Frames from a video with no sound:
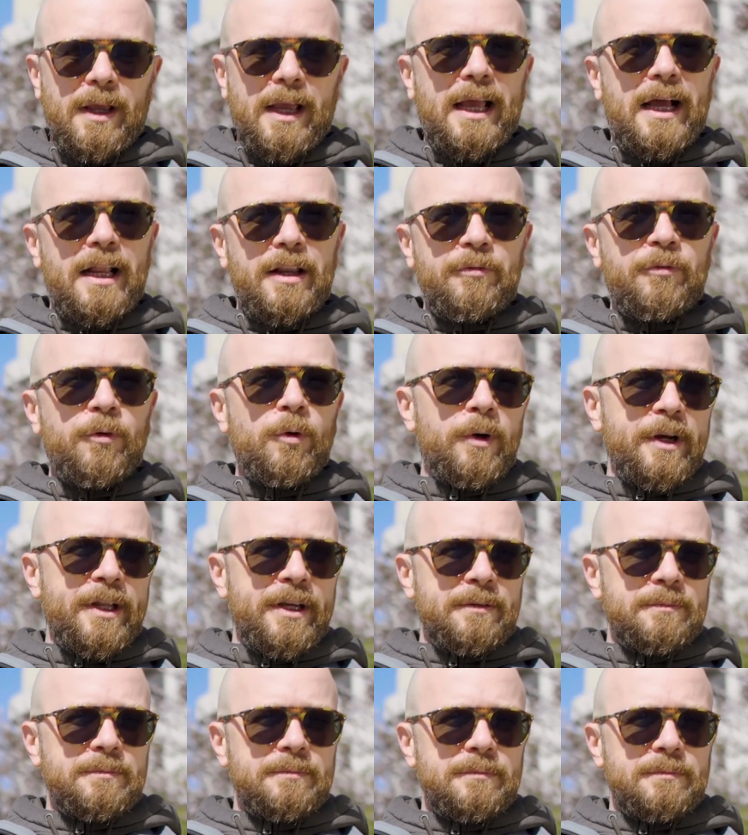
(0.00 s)

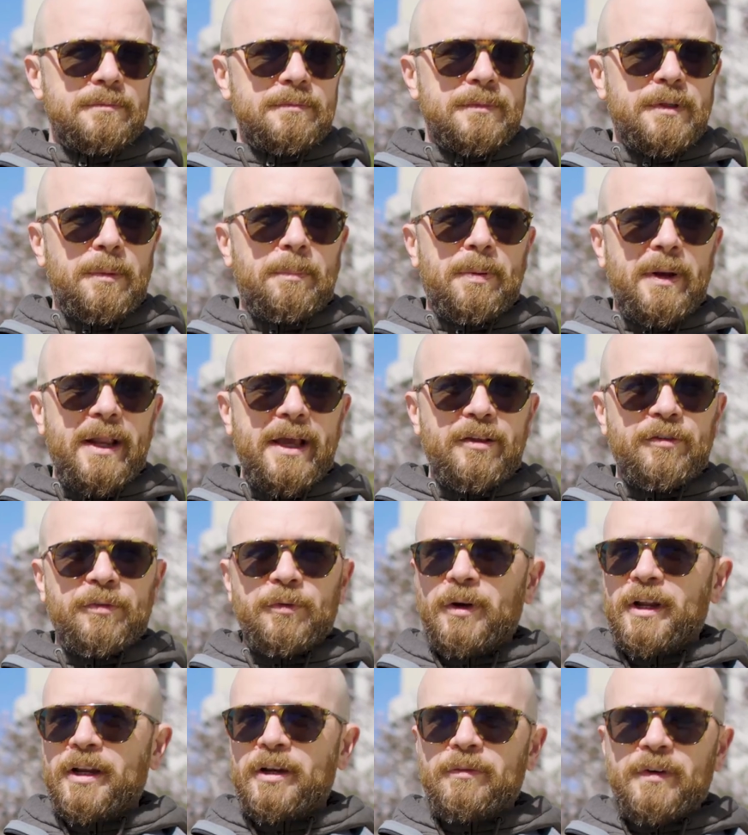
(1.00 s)
California, the place
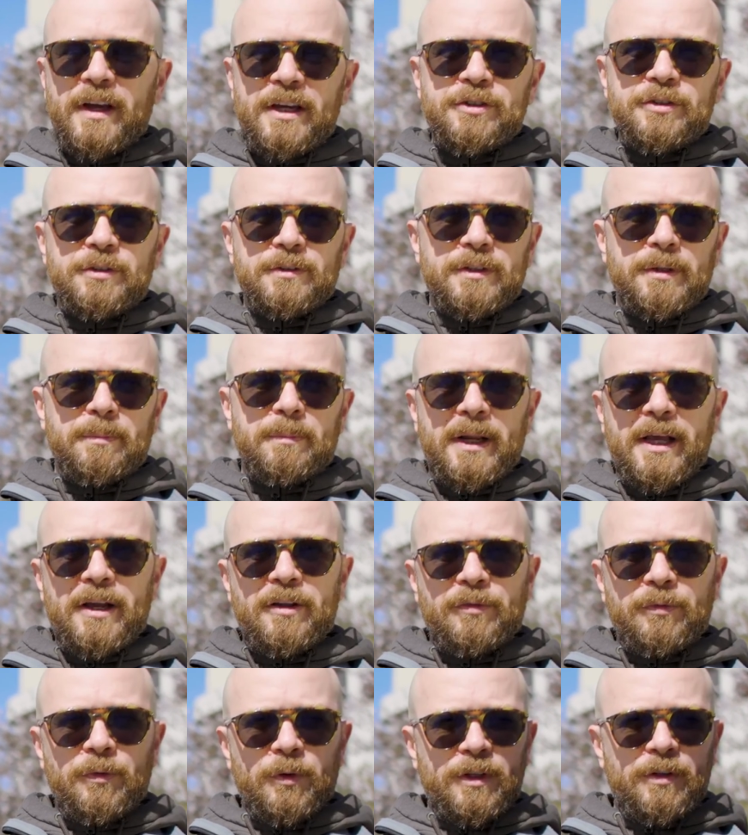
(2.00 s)
for innovation, the
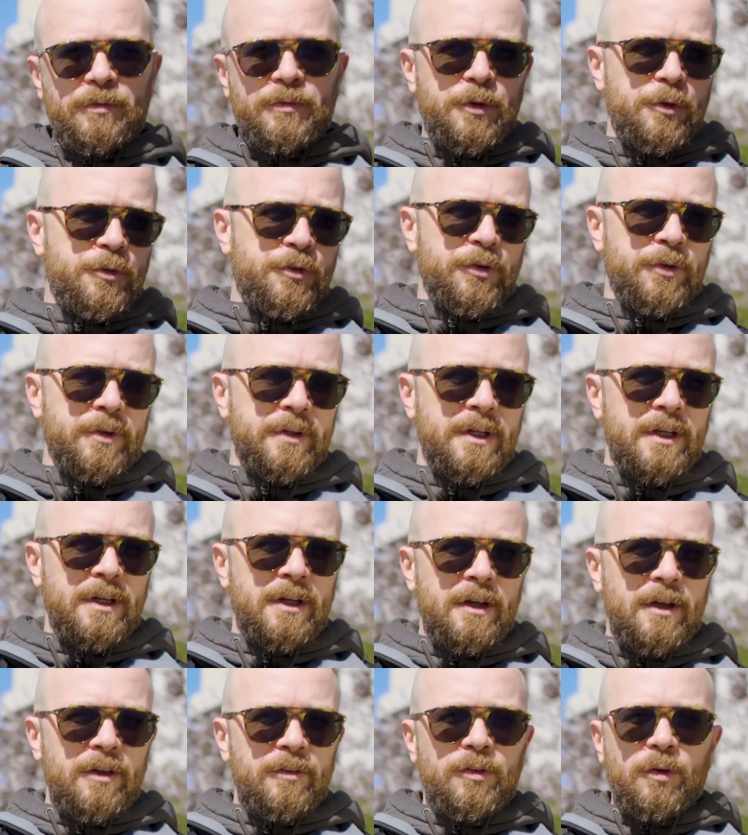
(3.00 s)
place for the future.
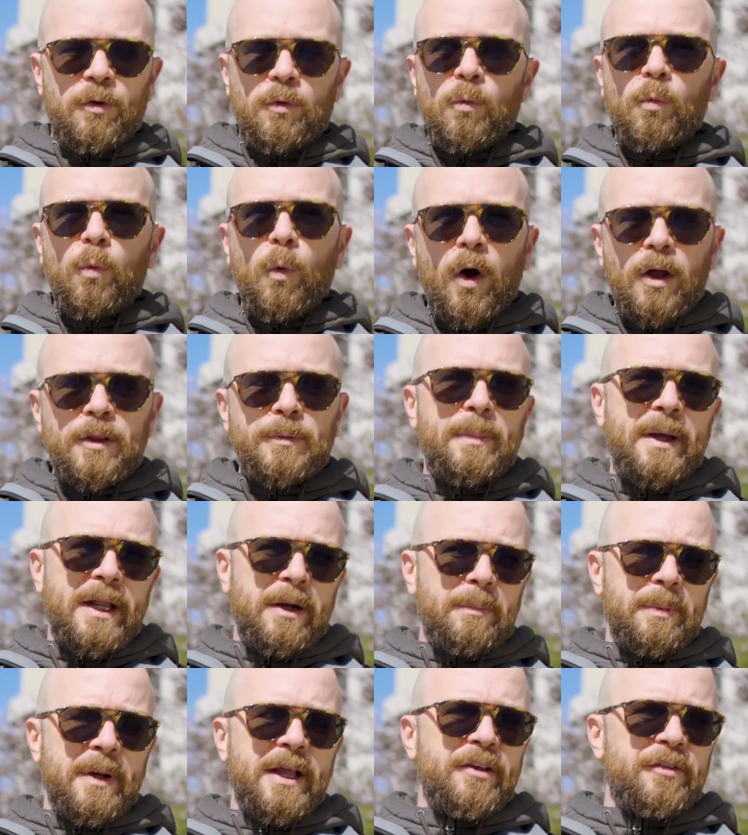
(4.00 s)
So what
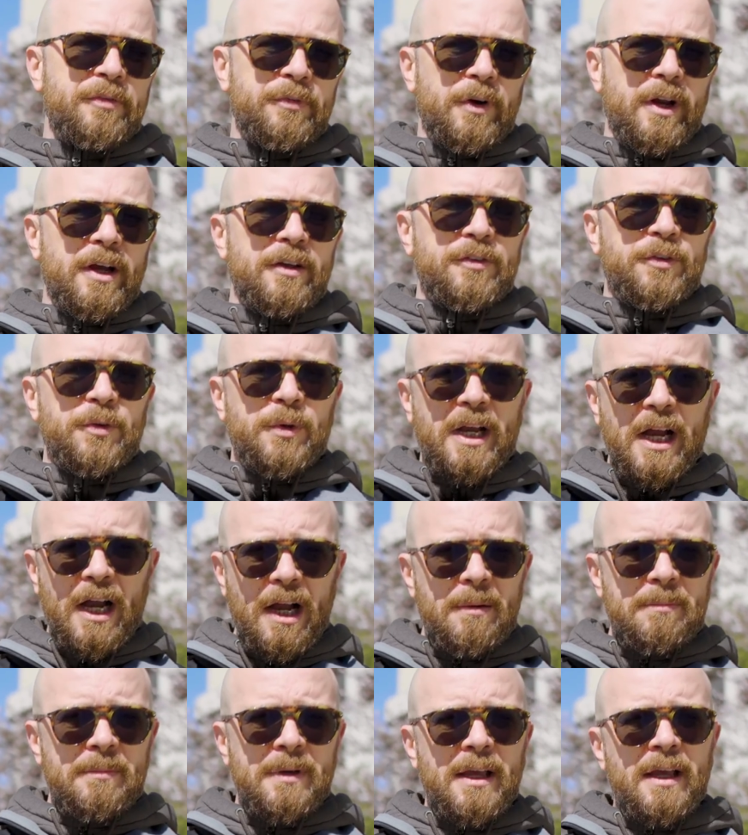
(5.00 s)
better place for us to
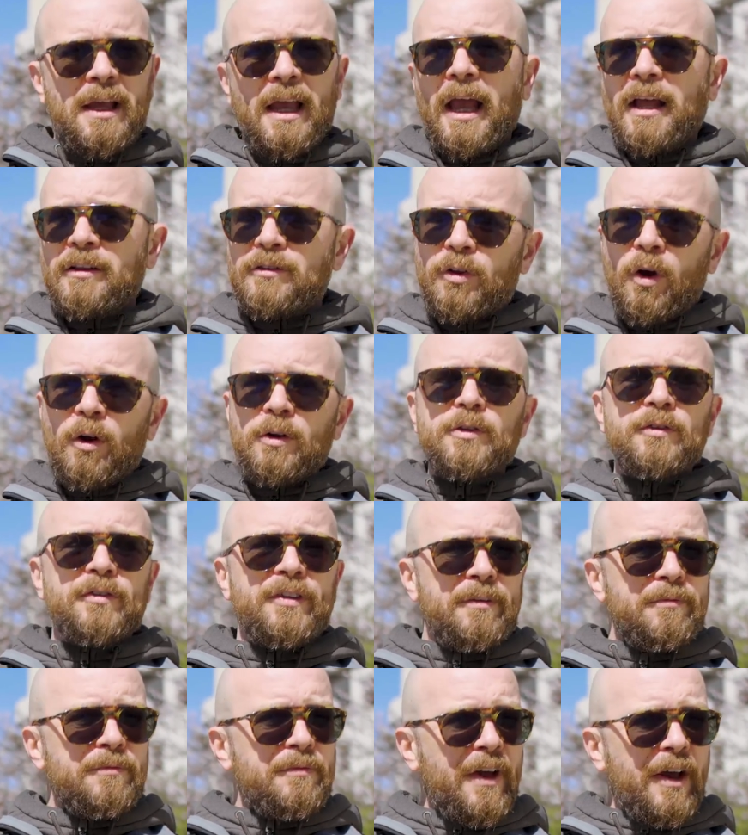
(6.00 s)
come and talk to
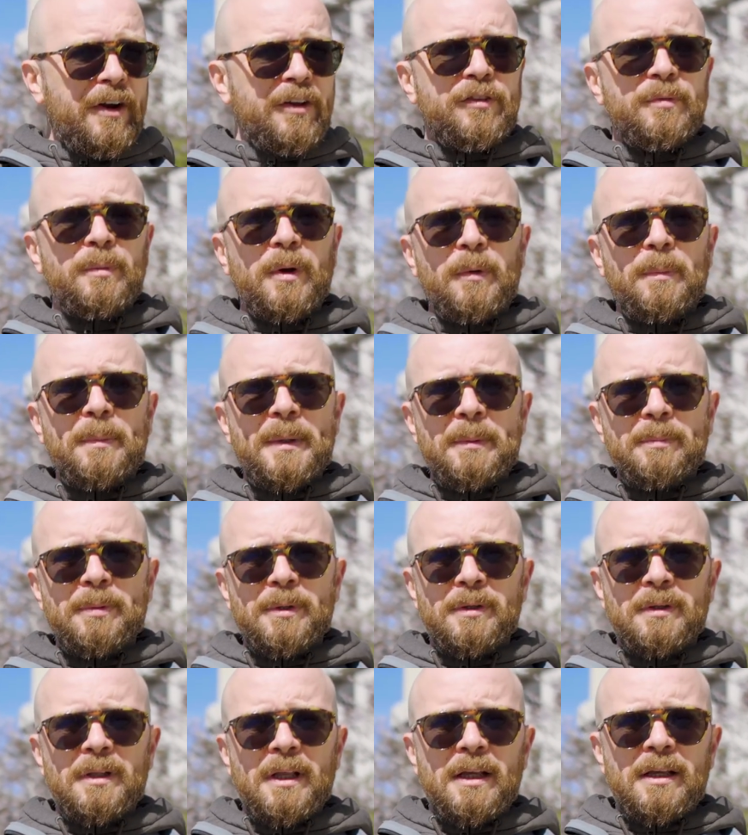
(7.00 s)
some very smart
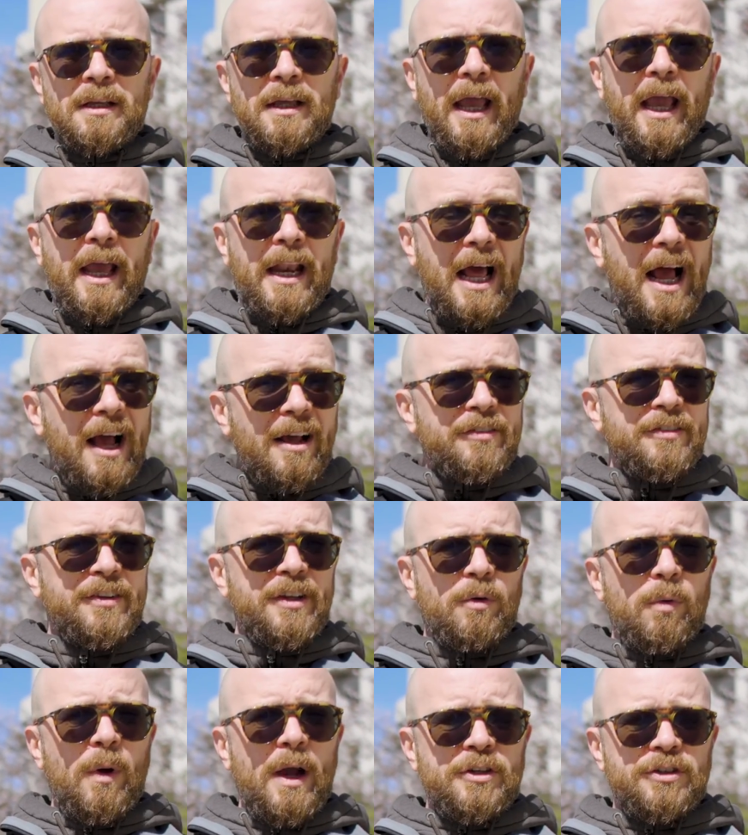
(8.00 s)
people and ask
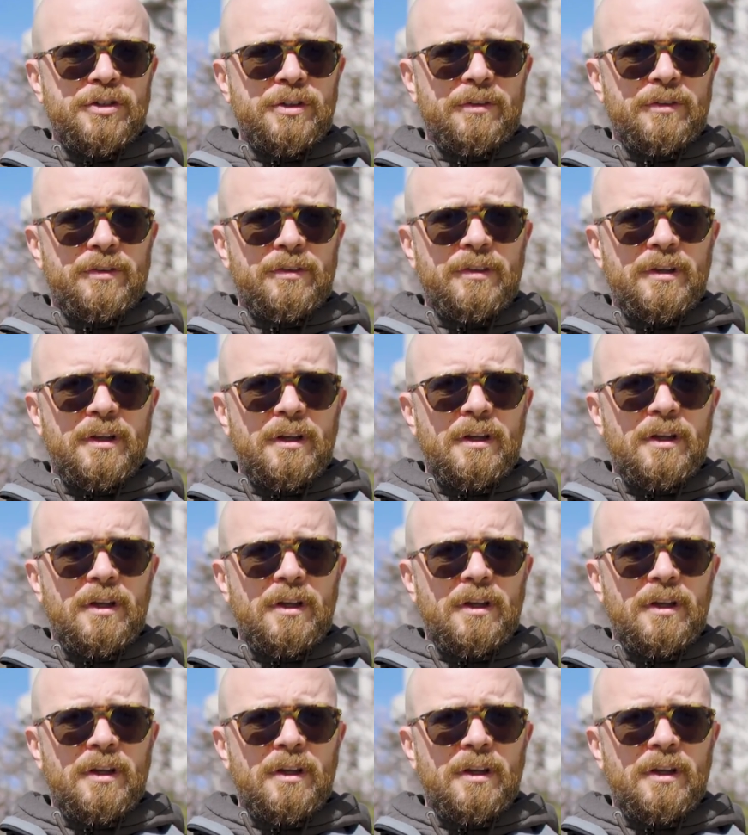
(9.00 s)
the questions